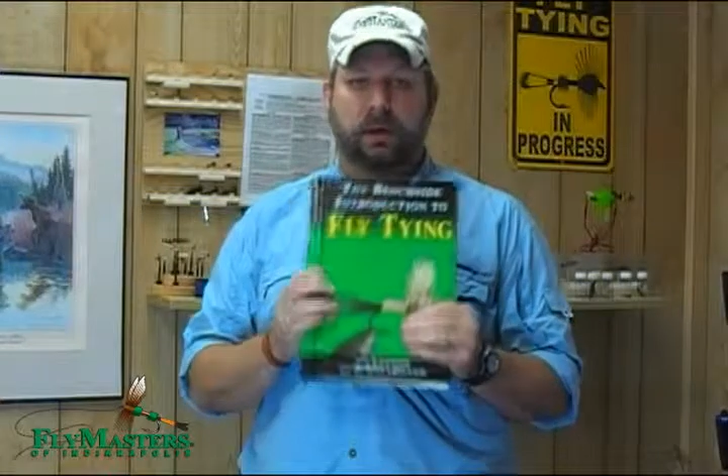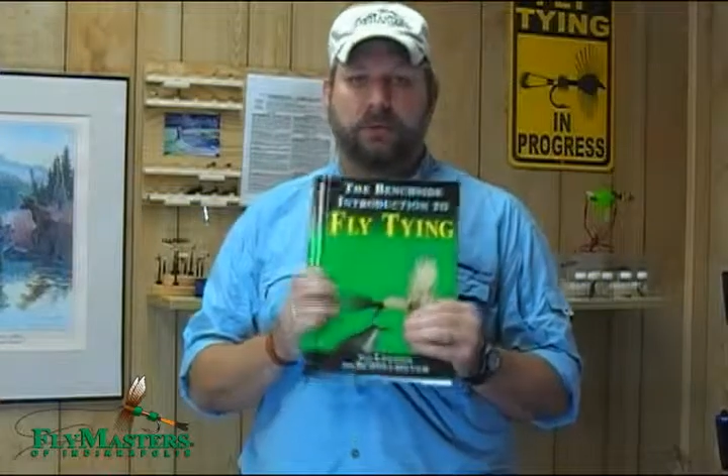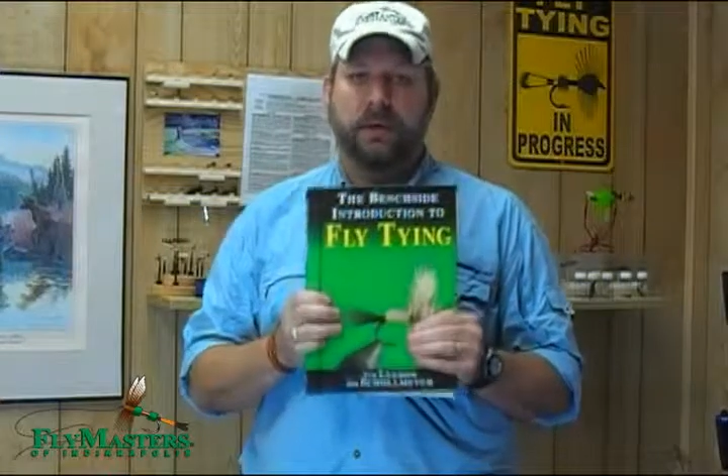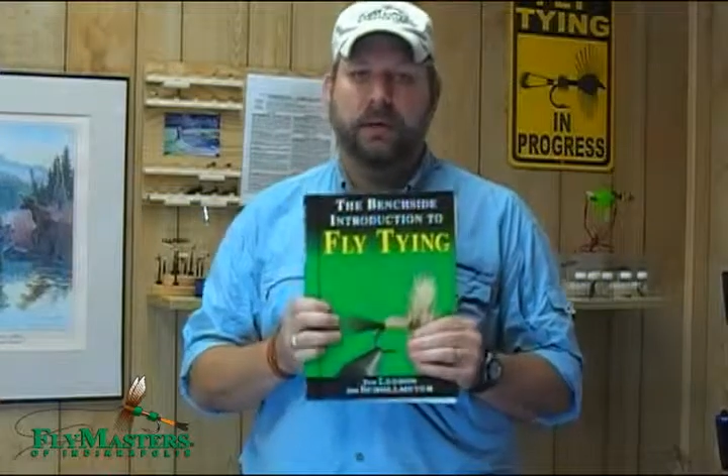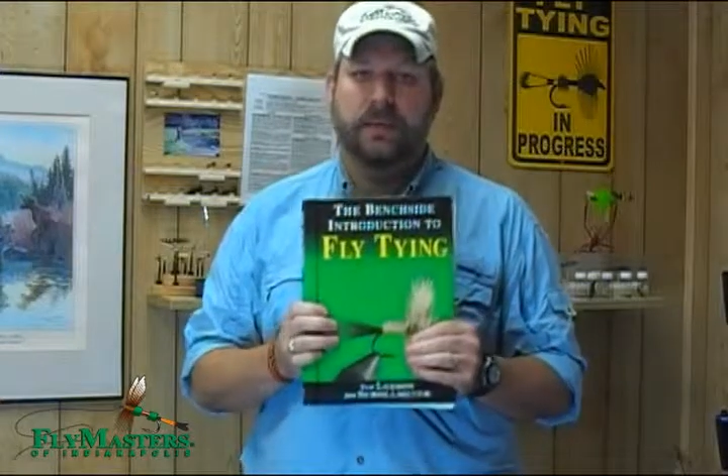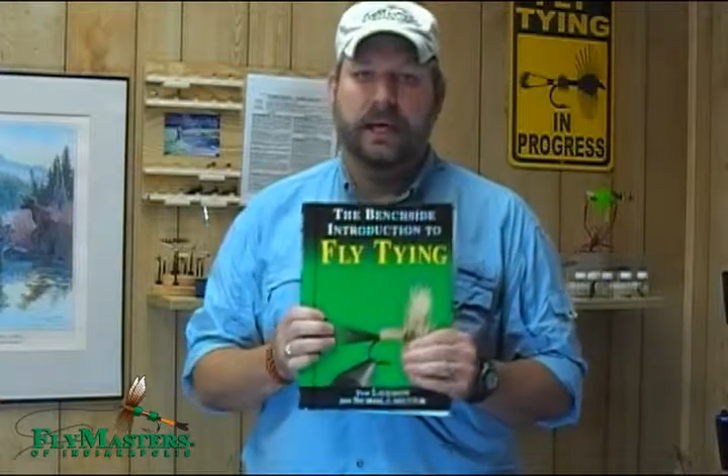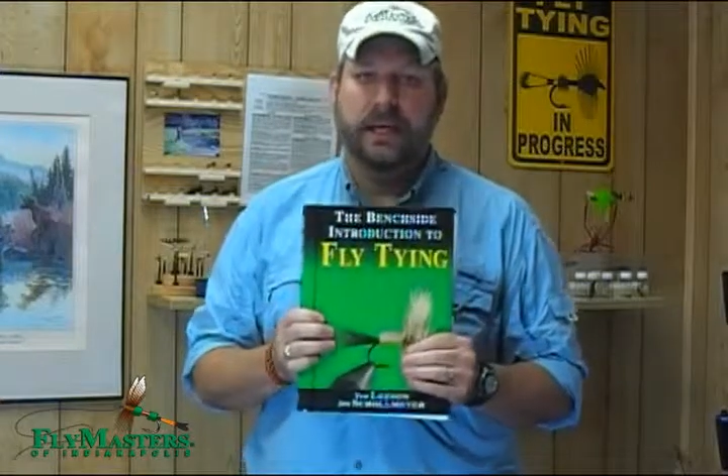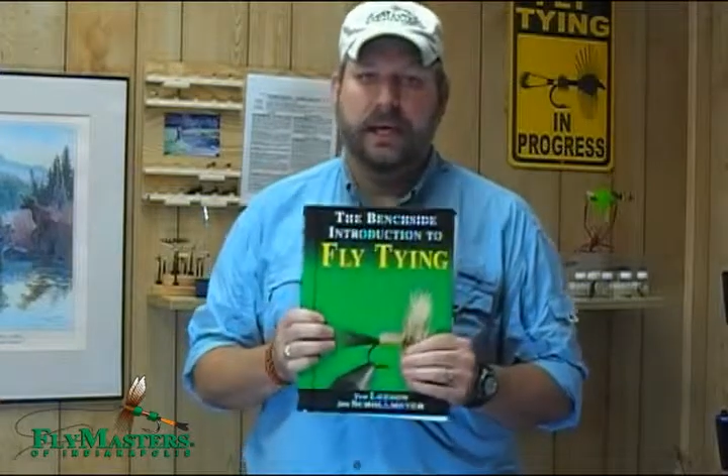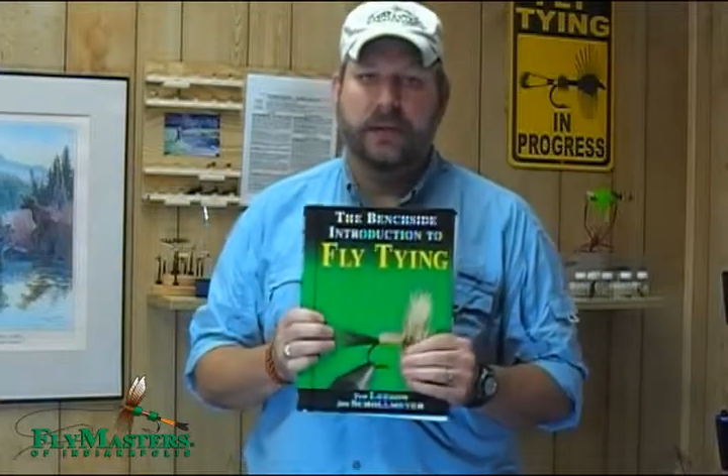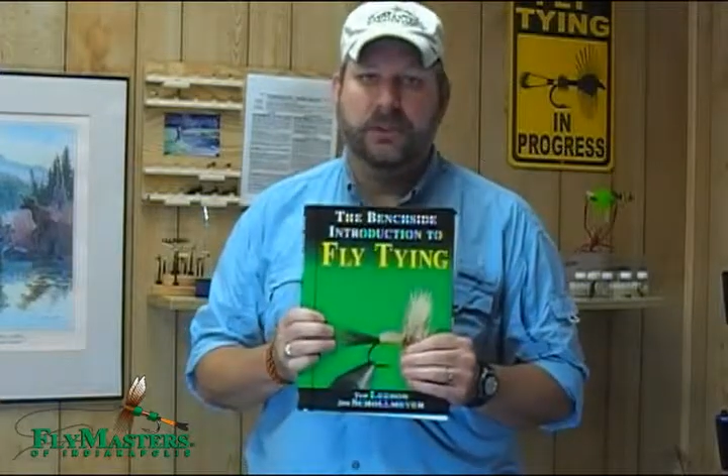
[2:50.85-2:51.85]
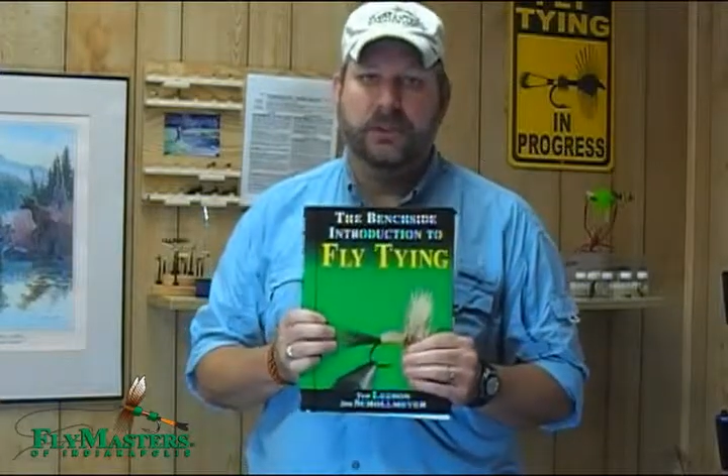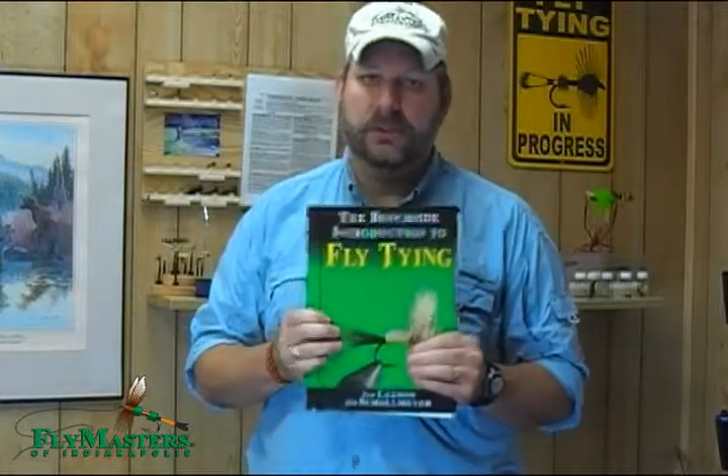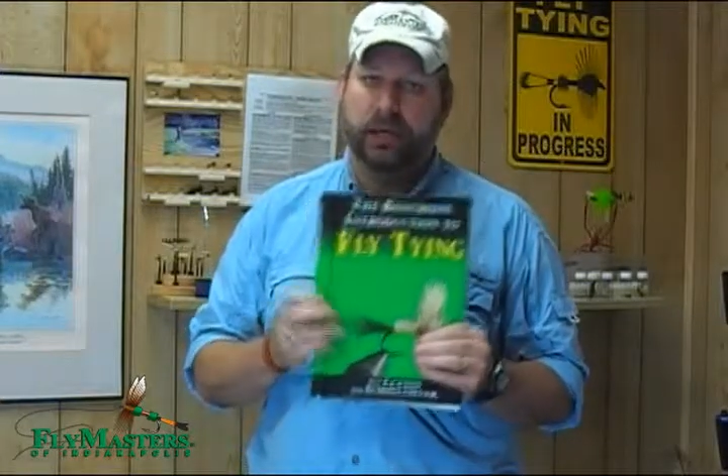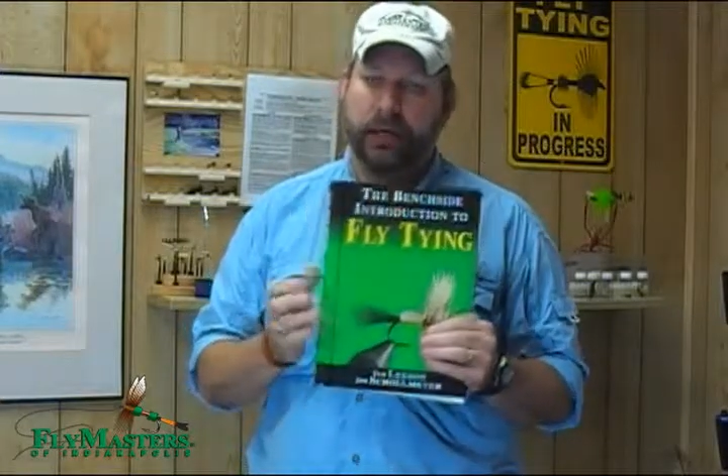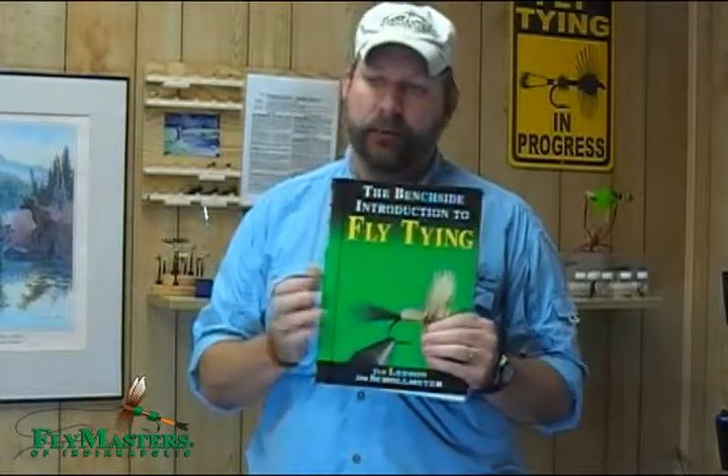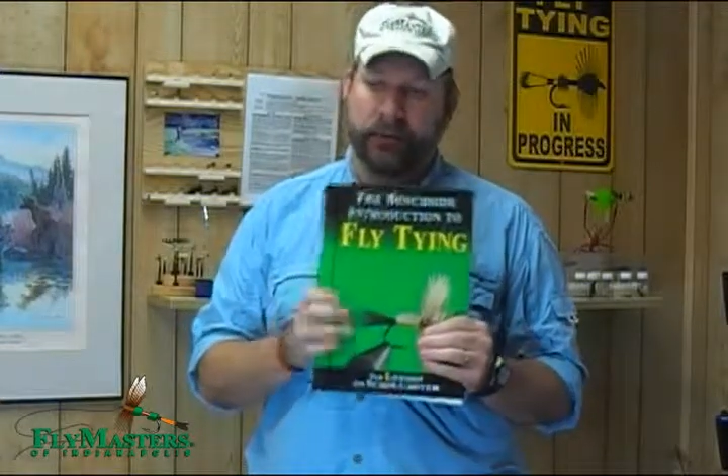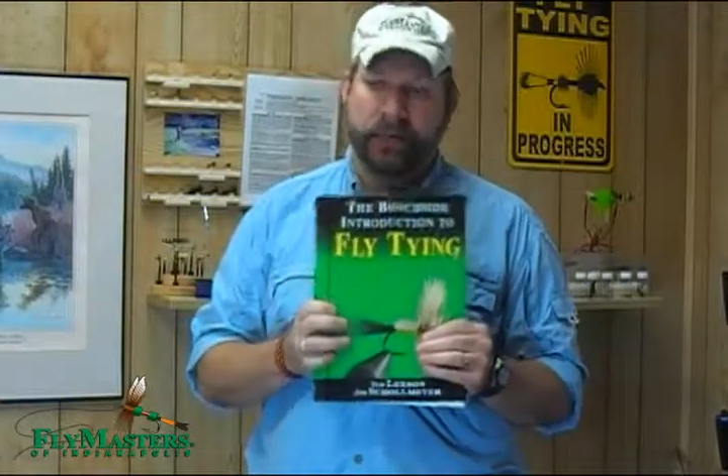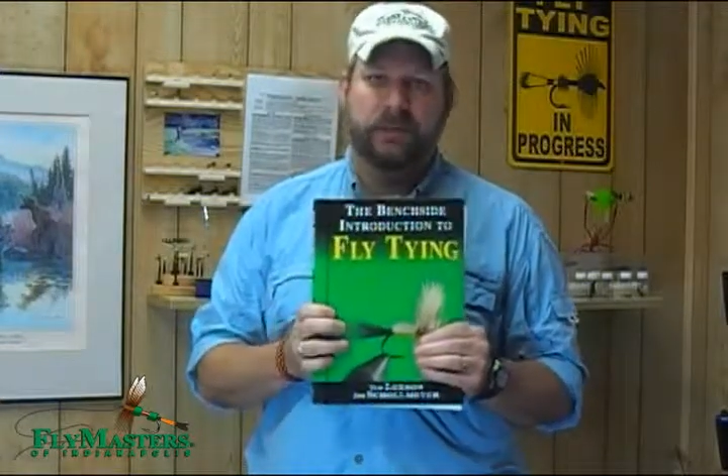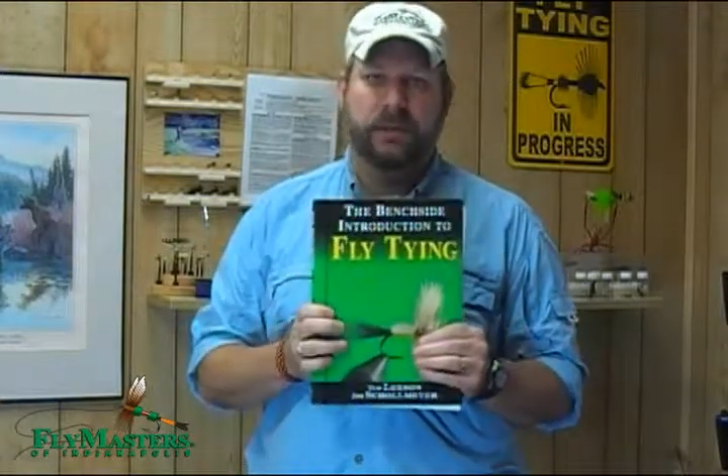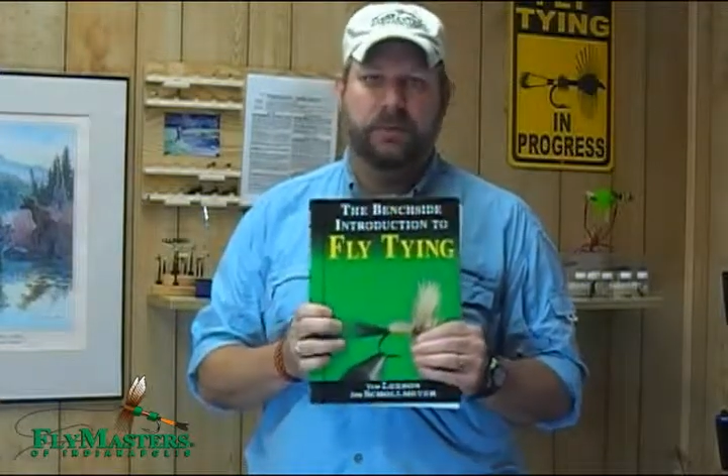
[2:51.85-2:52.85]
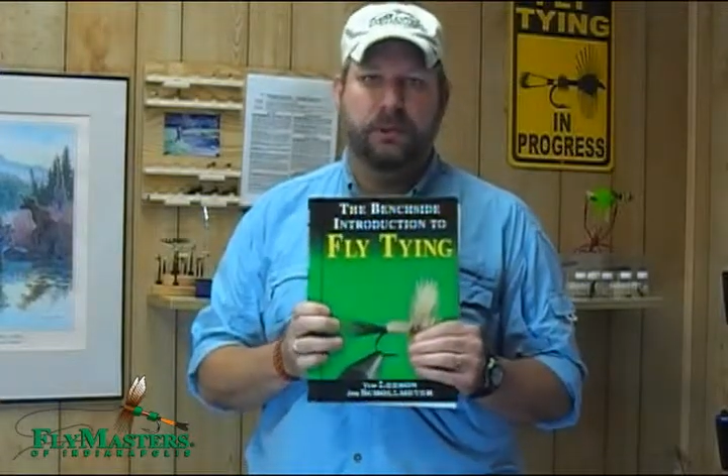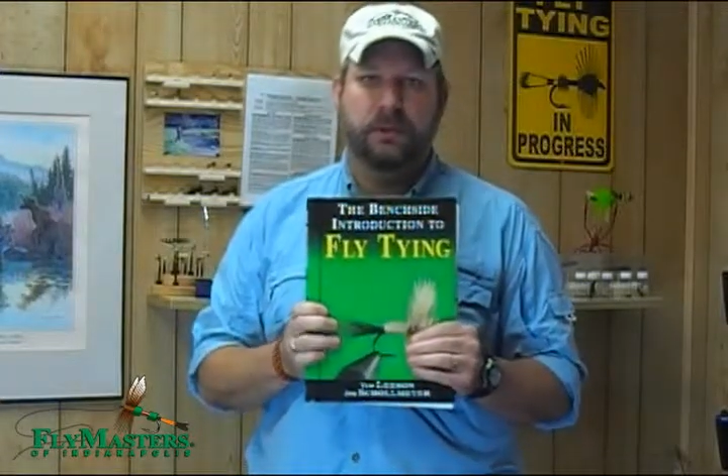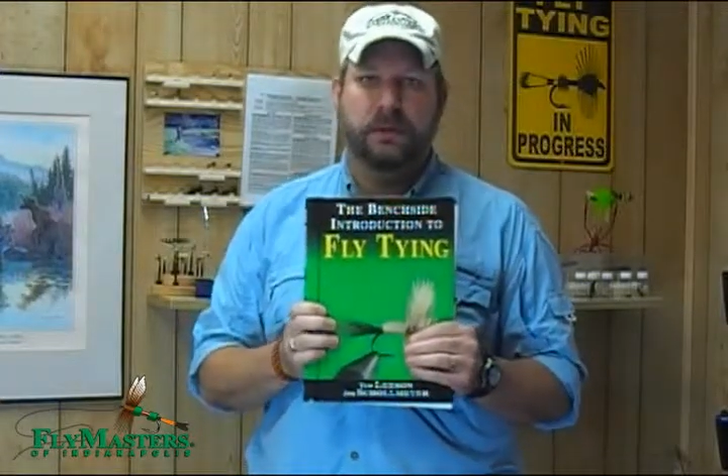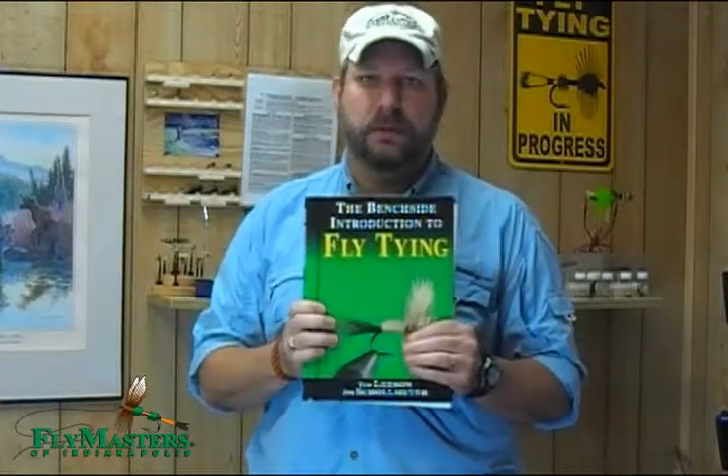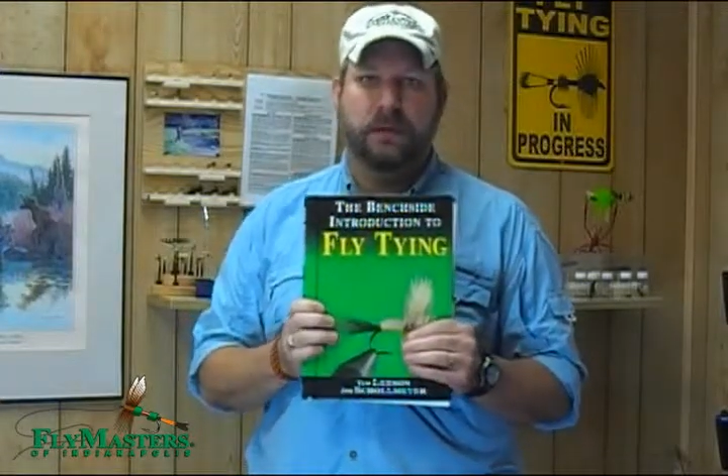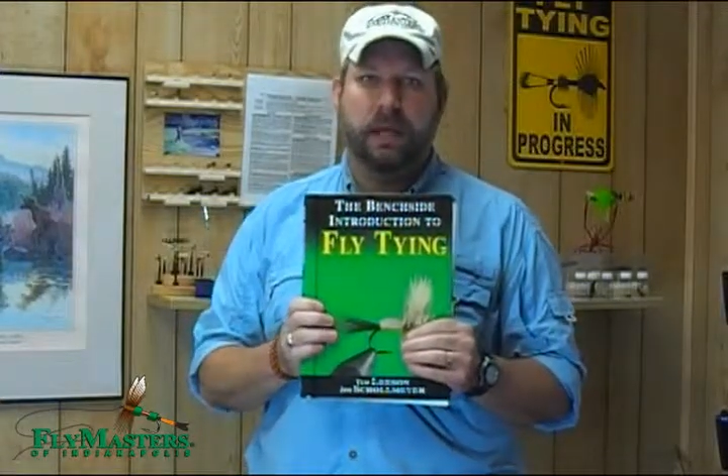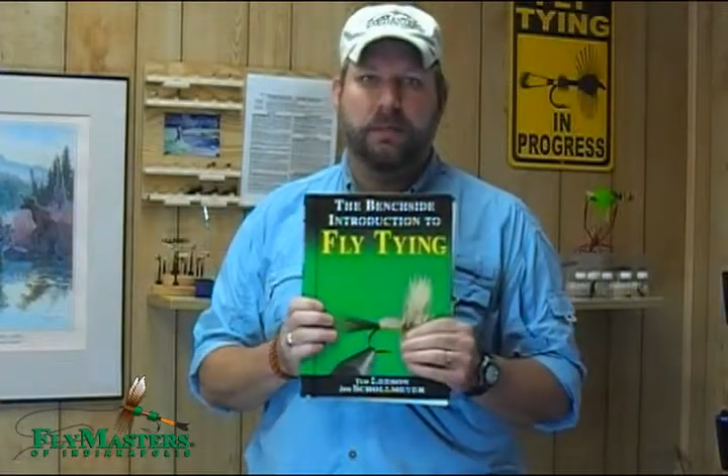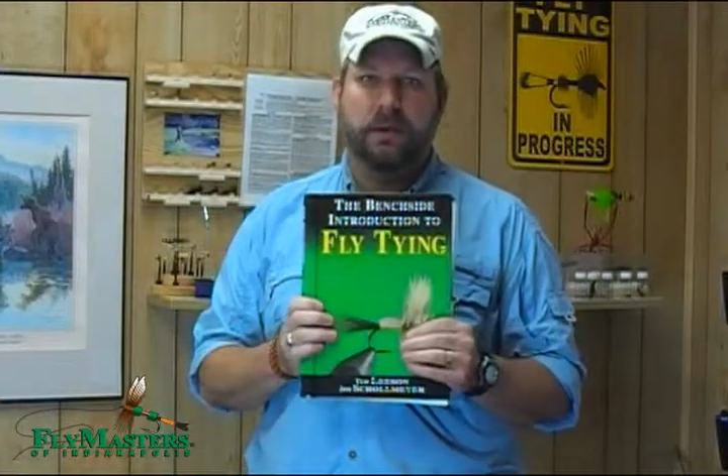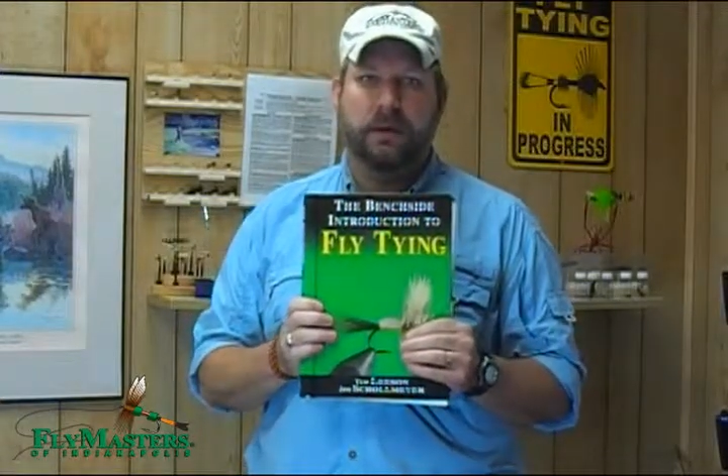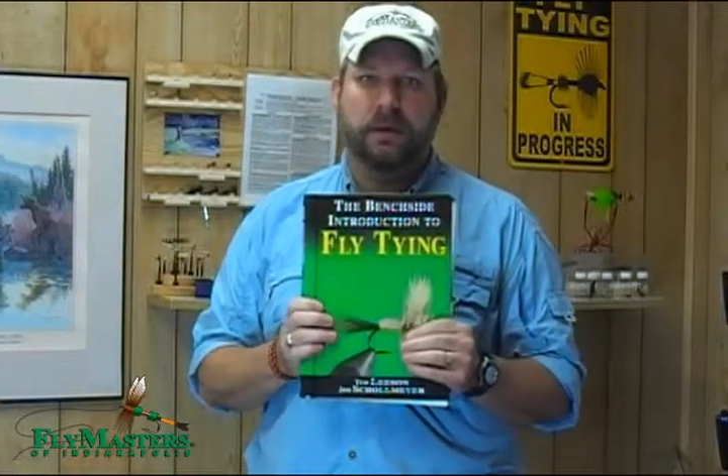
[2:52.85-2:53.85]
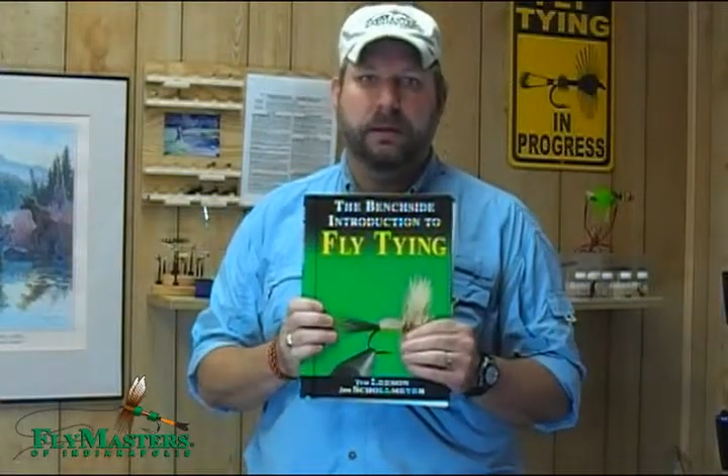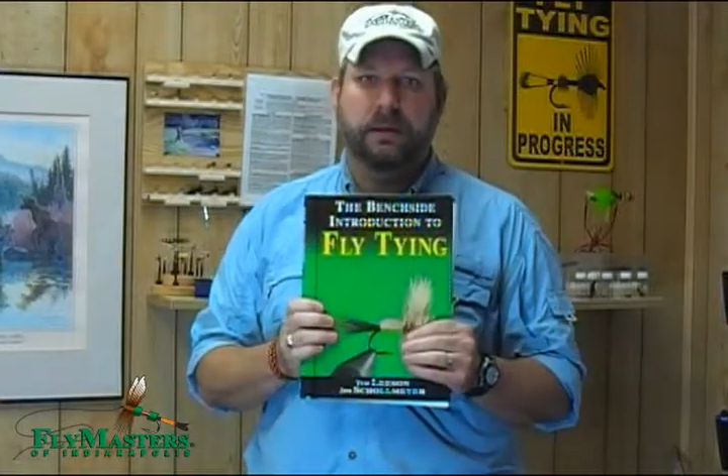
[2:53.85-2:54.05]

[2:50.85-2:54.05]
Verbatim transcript: For anybody else, I would definitely put it in your library